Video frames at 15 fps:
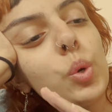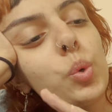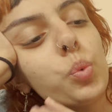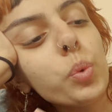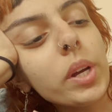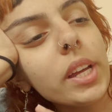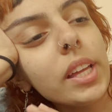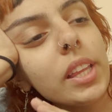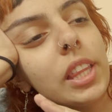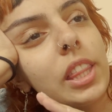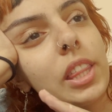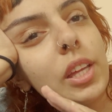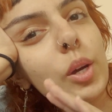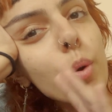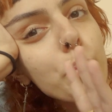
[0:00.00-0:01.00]
with
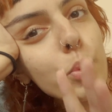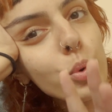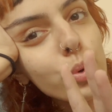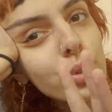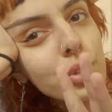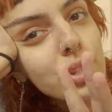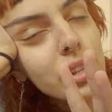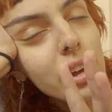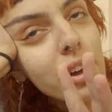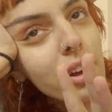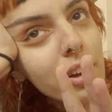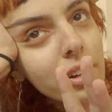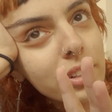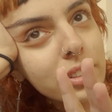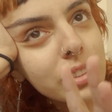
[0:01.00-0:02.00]
a porn
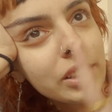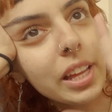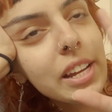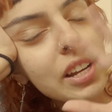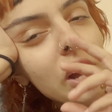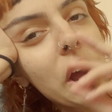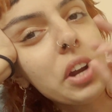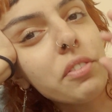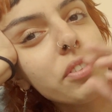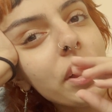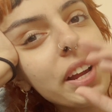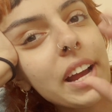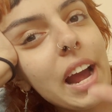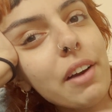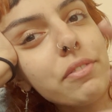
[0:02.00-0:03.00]
star. They kind of
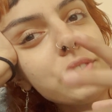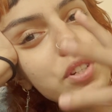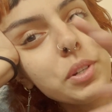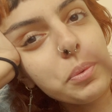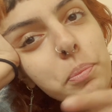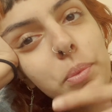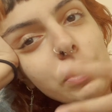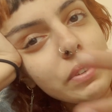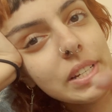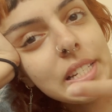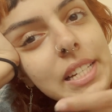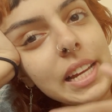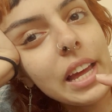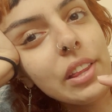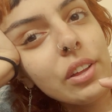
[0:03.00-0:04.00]
like have to move in
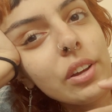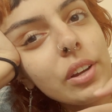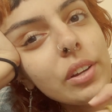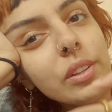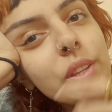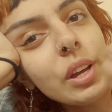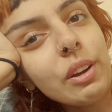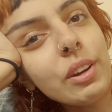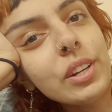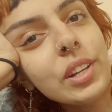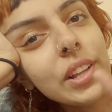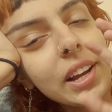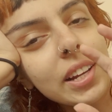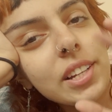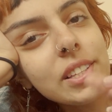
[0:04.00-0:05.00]
together. They're in
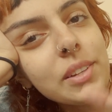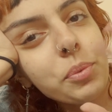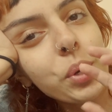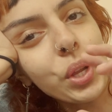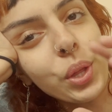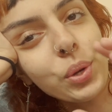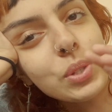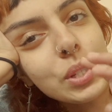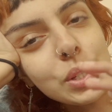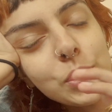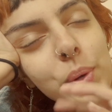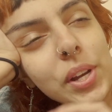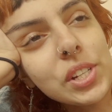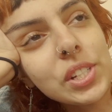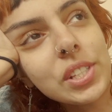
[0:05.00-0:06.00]
like one of those
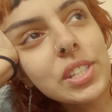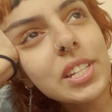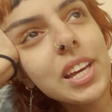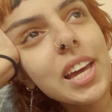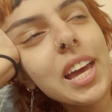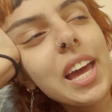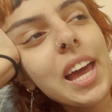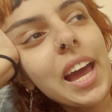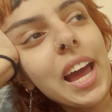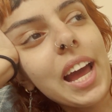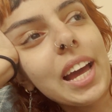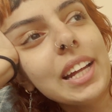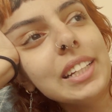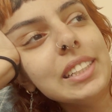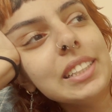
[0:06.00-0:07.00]
situations,
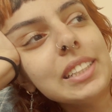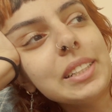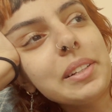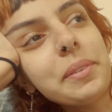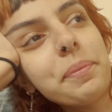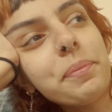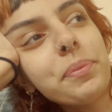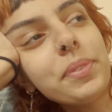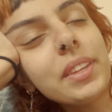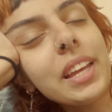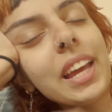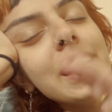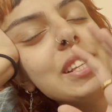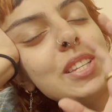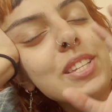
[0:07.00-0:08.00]
and
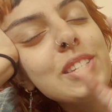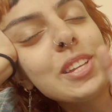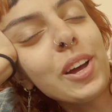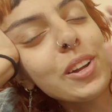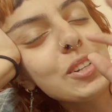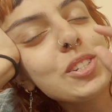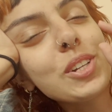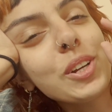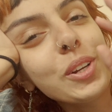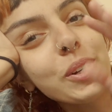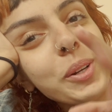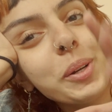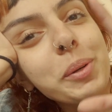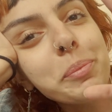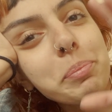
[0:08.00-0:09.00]
it's such a
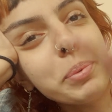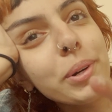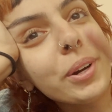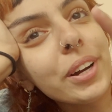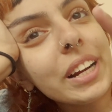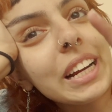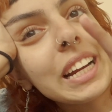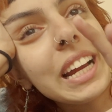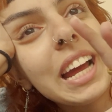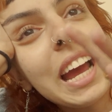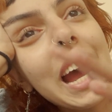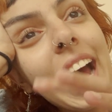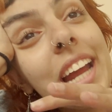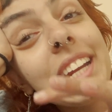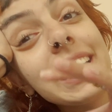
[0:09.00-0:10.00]
good book.
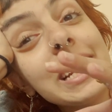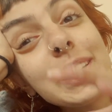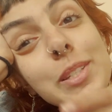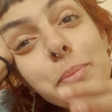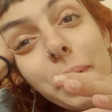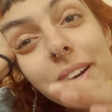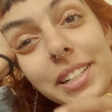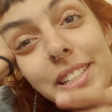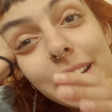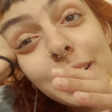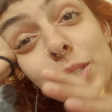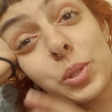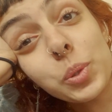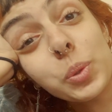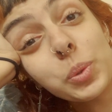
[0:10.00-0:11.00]
I didn't expect it
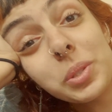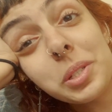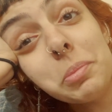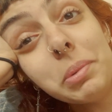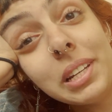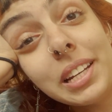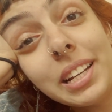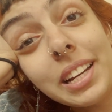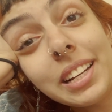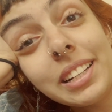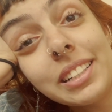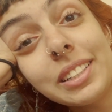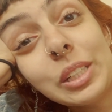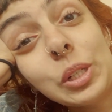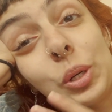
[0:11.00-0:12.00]
at all to be
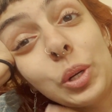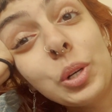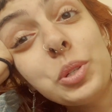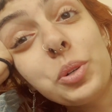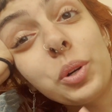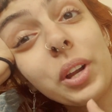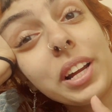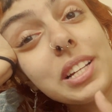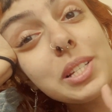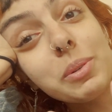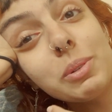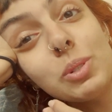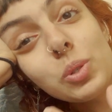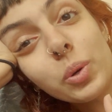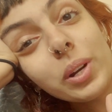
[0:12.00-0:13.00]
good or like to
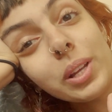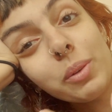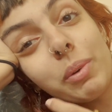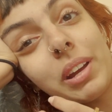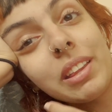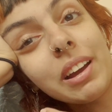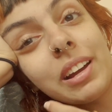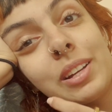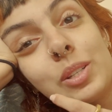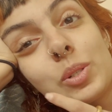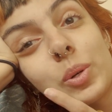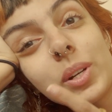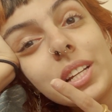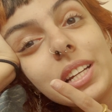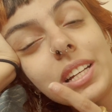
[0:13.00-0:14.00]
enjoy it the way that I
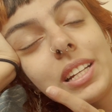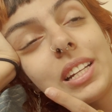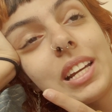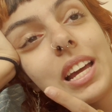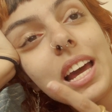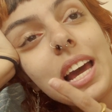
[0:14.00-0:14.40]
enjoyed it,